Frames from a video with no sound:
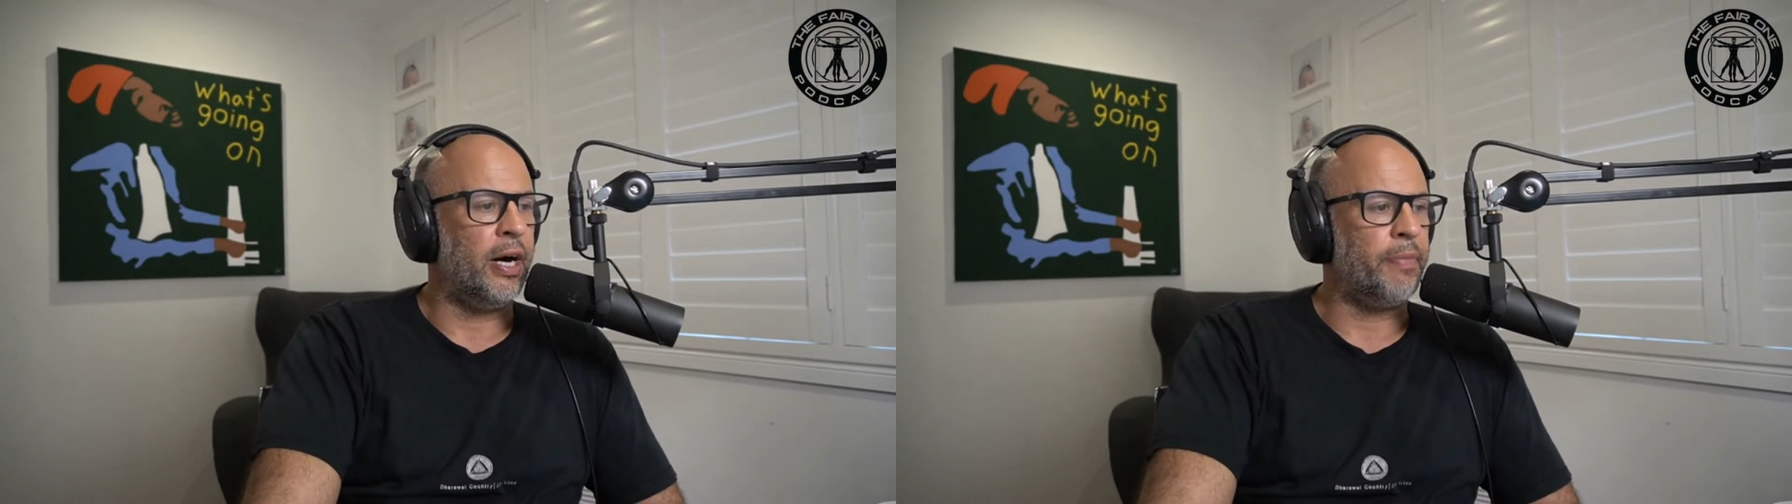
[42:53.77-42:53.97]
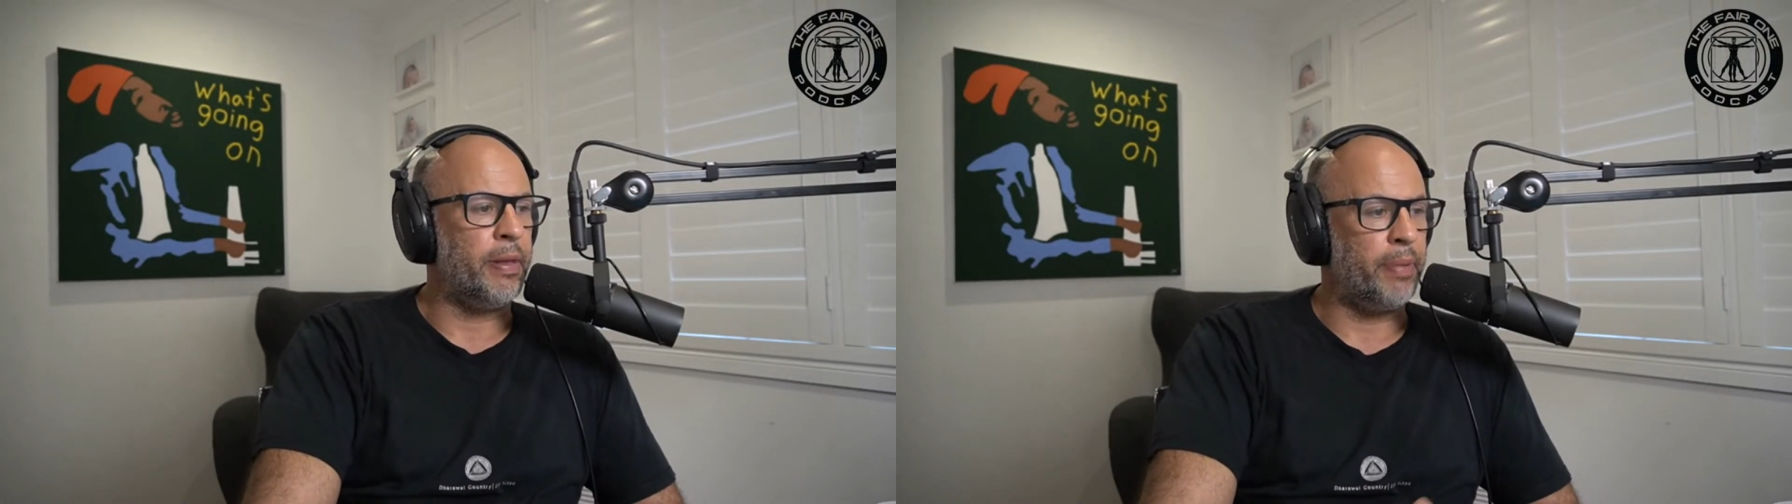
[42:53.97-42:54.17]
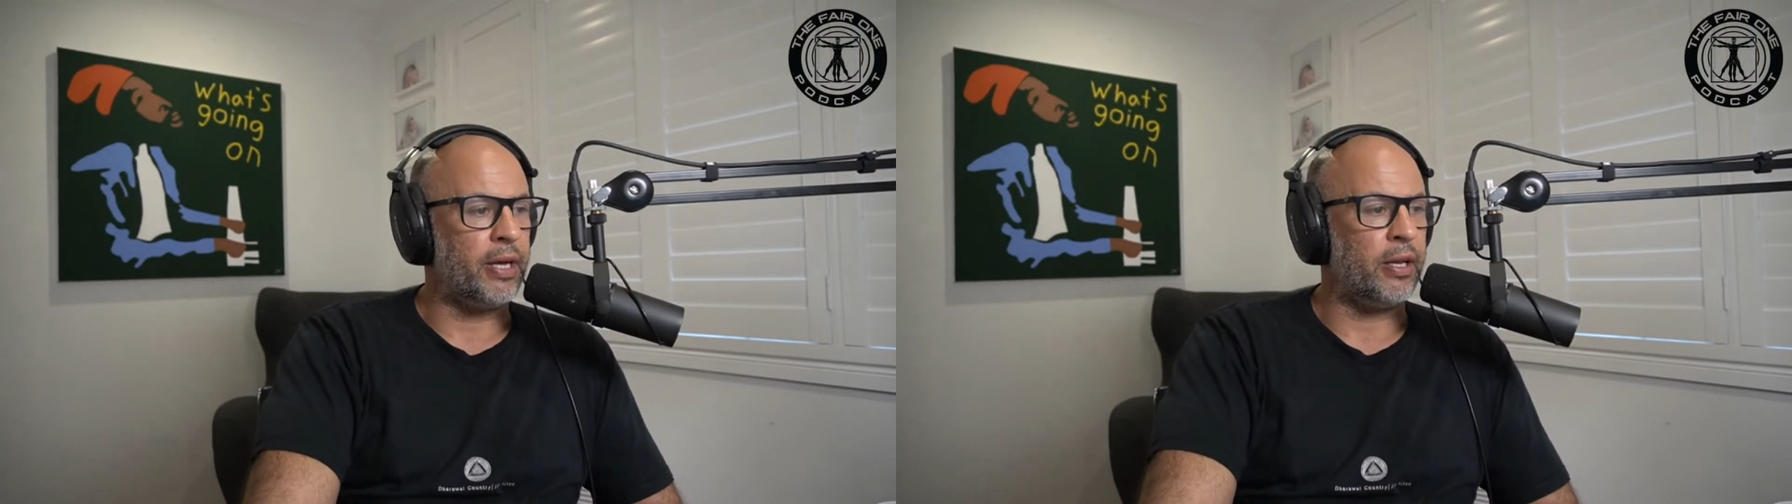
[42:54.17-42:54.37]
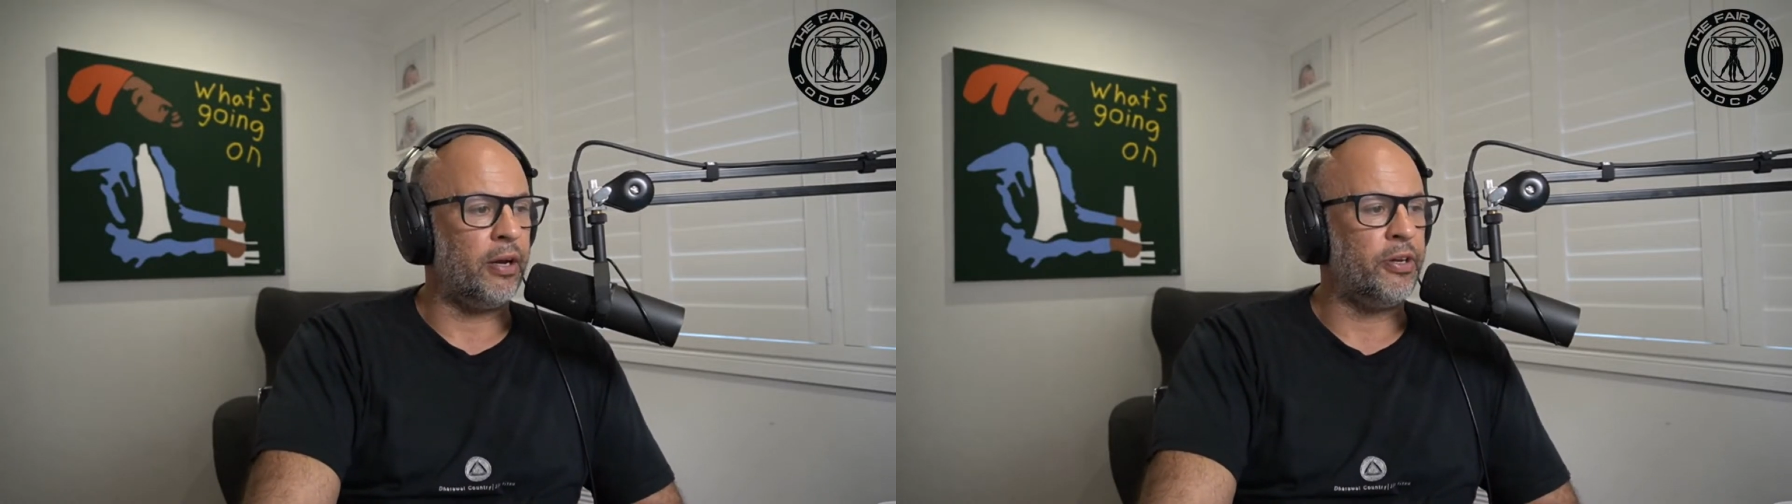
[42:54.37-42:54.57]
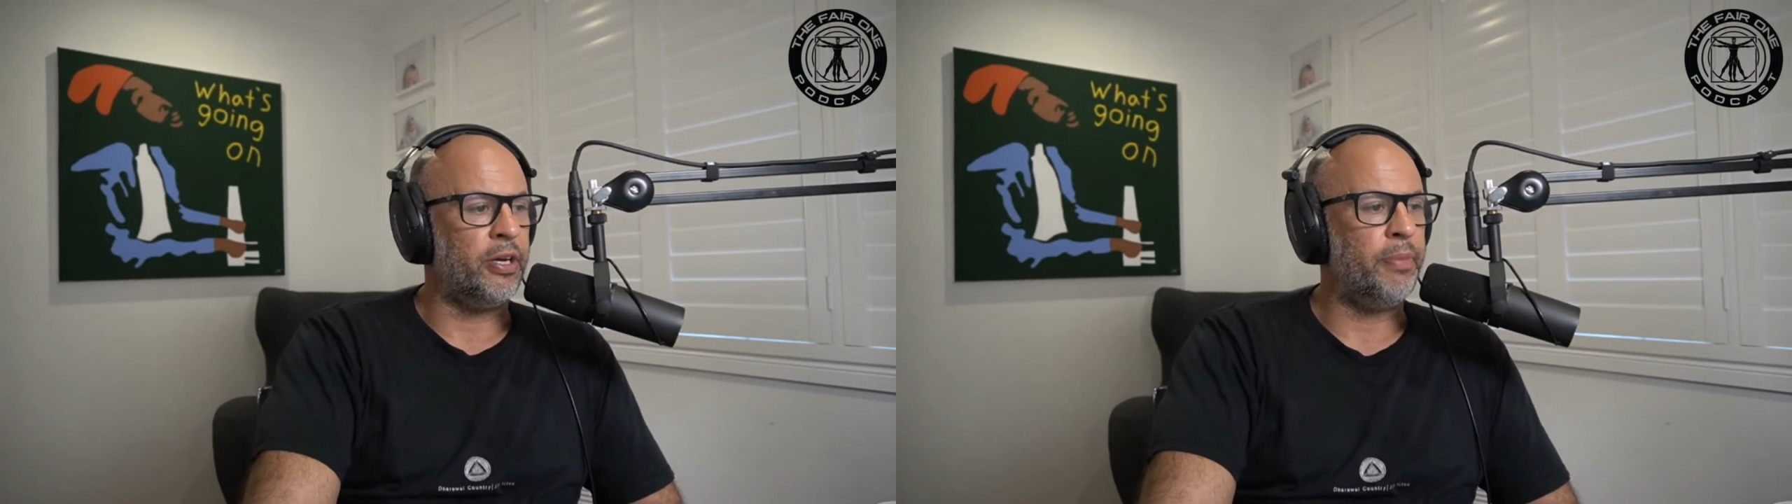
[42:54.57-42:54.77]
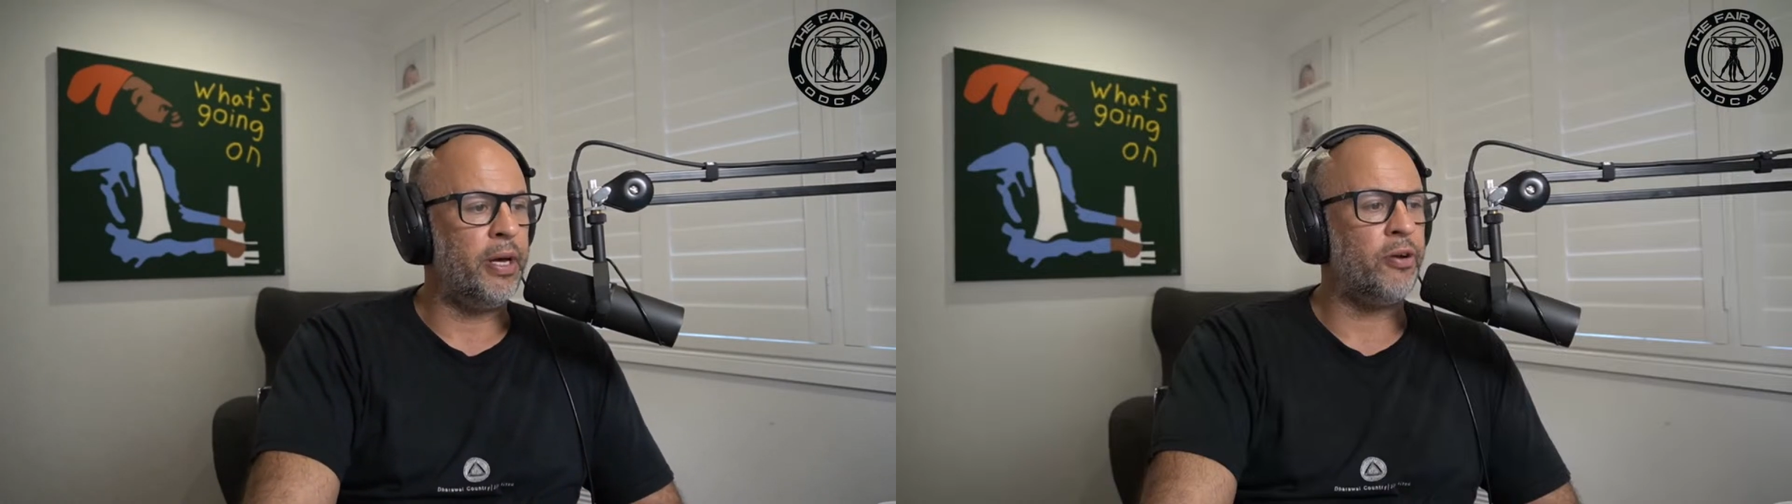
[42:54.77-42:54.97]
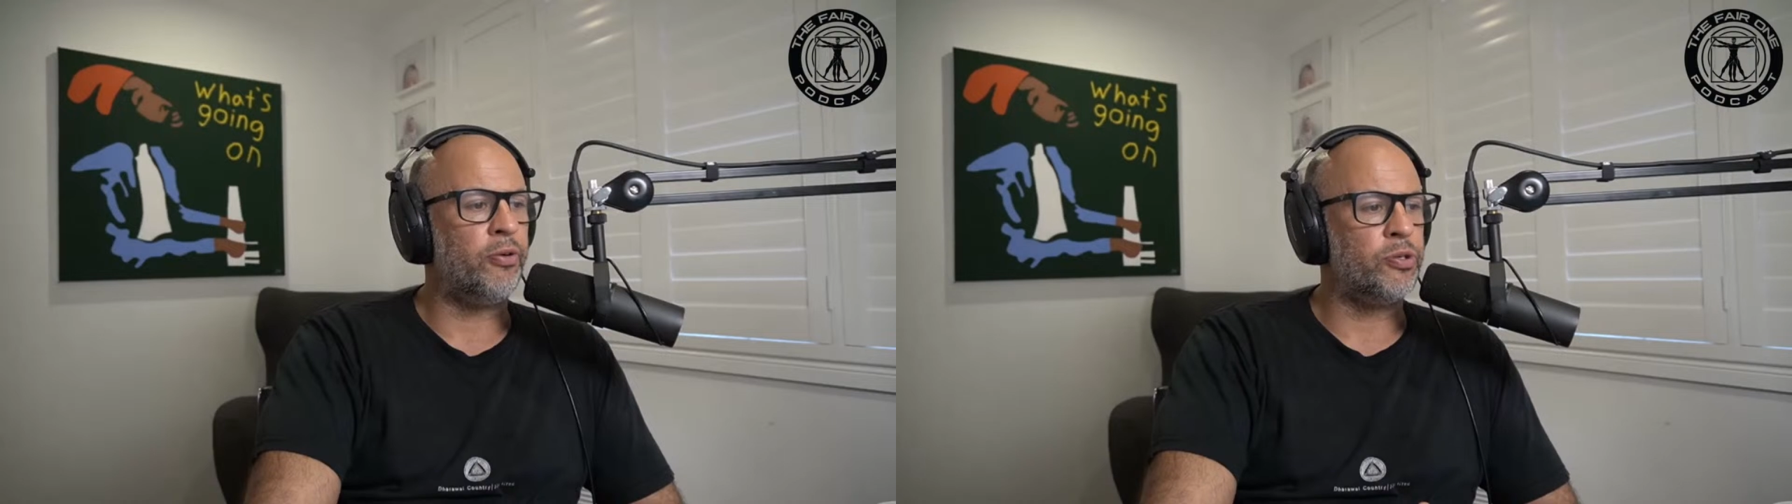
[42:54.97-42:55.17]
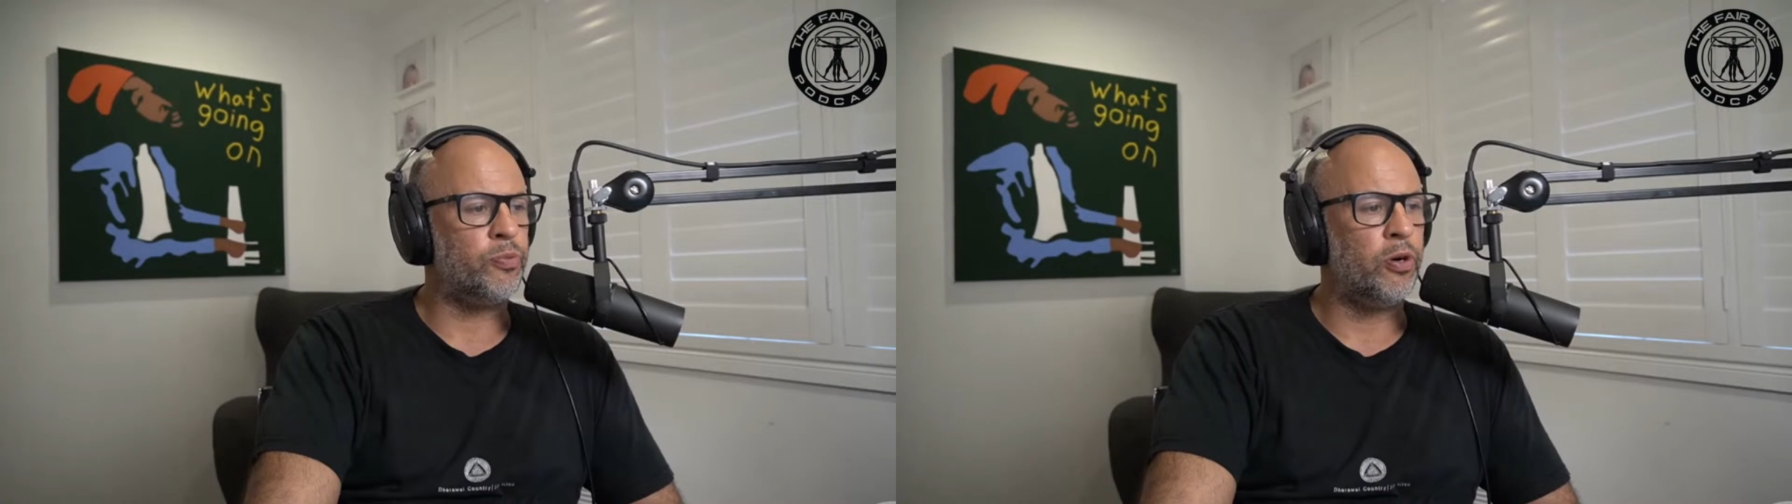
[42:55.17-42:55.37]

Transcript: He beat Claudio Ribeiro as